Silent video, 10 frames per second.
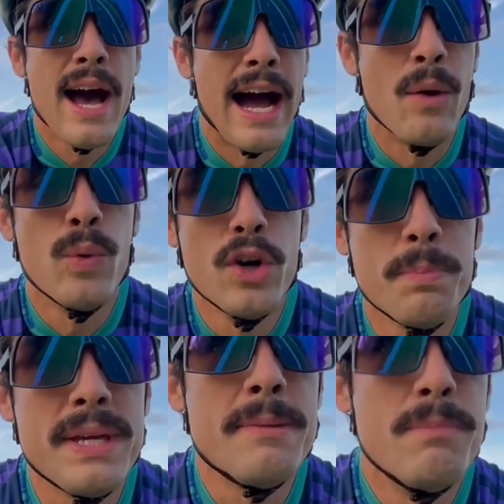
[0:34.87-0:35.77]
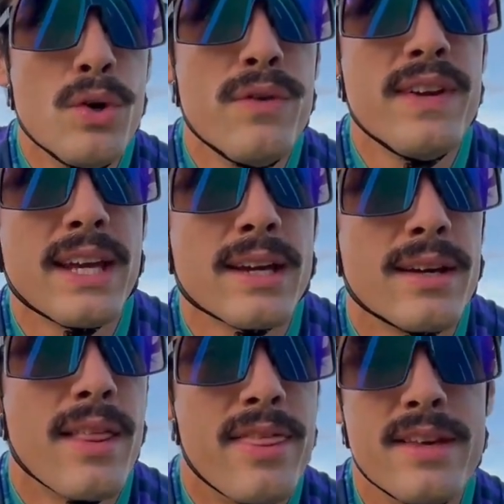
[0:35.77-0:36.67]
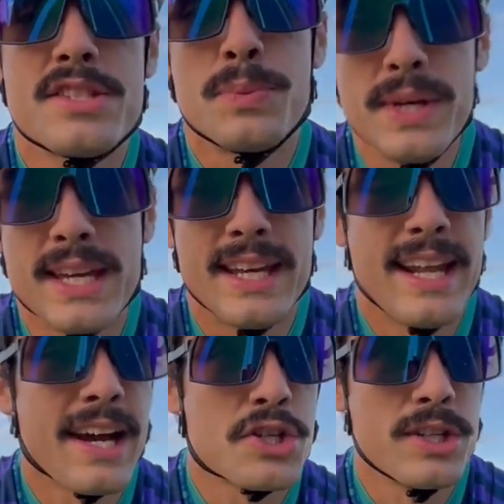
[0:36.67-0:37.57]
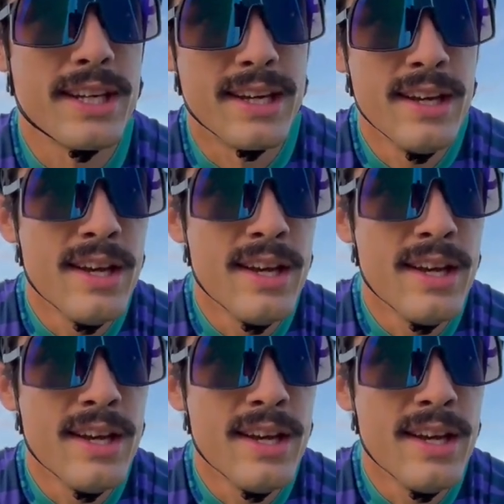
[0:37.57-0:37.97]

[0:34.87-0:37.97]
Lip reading: I will be moving this weekend actually.